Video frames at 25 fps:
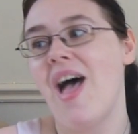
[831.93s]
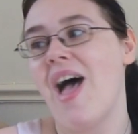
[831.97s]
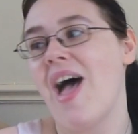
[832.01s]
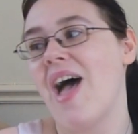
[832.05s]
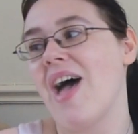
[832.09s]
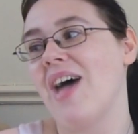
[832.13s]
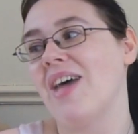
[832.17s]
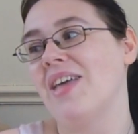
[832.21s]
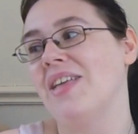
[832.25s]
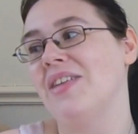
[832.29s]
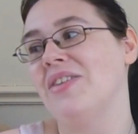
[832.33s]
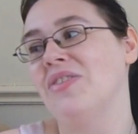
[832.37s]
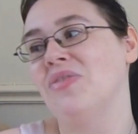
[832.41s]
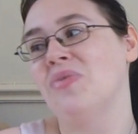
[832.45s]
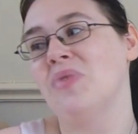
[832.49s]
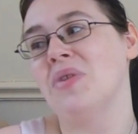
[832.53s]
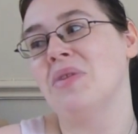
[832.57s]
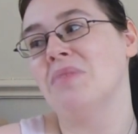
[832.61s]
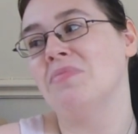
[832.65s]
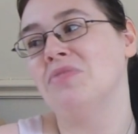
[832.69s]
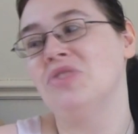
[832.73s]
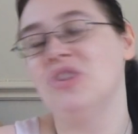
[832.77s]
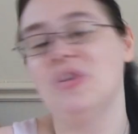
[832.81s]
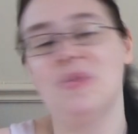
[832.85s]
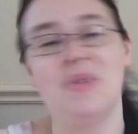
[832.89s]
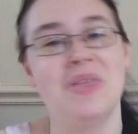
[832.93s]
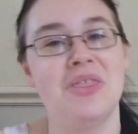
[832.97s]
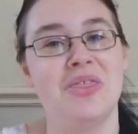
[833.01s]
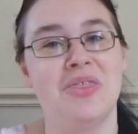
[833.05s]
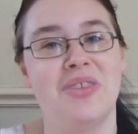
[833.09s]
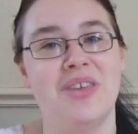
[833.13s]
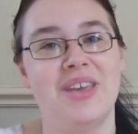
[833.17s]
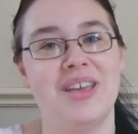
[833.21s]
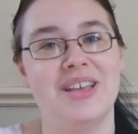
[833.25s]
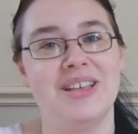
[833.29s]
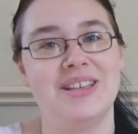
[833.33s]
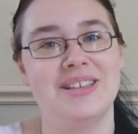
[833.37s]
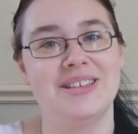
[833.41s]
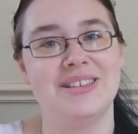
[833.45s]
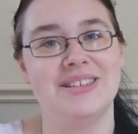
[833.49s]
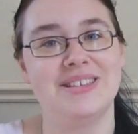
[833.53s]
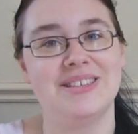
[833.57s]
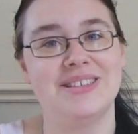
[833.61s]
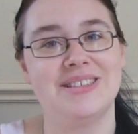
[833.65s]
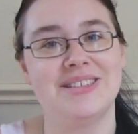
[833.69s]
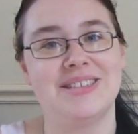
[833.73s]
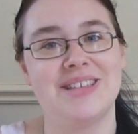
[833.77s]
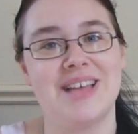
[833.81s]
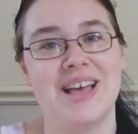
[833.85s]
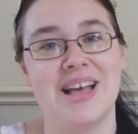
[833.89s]
and when I'm doing
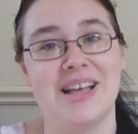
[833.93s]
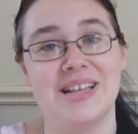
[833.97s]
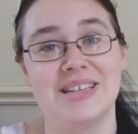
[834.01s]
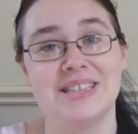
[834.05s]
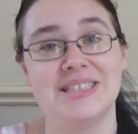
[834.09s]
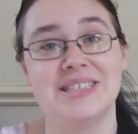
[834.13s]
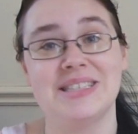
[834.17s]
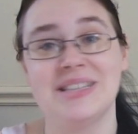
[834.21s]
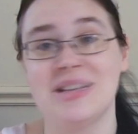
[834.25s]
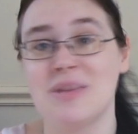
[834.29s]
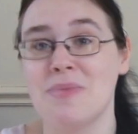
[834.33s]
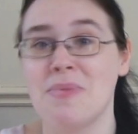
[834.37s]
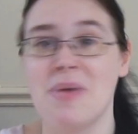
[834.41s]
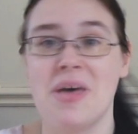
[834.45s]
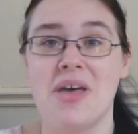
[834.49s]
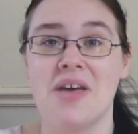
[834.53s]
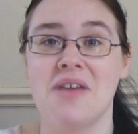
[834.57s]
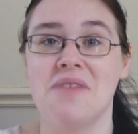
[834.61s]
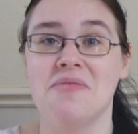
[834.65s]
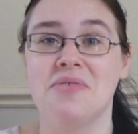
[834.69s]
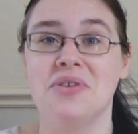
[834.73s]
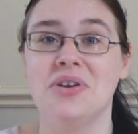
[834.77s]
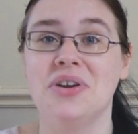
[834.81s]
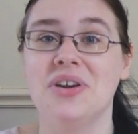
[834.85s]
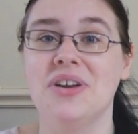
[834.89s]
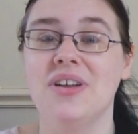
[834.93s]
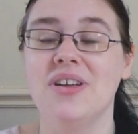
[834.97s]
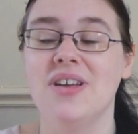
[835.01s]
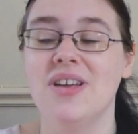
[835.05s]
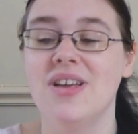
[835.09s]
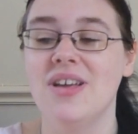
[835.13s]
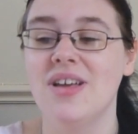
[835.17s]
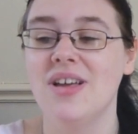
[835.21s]
things as a parent,